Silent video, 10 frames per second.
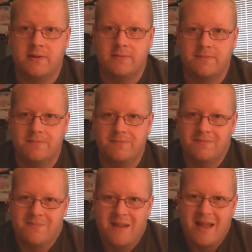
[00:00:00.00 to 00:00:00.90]
so
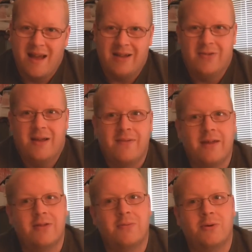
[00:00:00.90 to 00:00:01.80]
I don't have
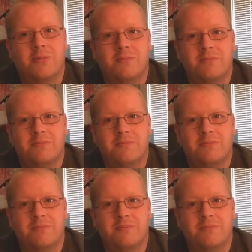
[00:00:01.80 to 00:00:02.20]
that anymore.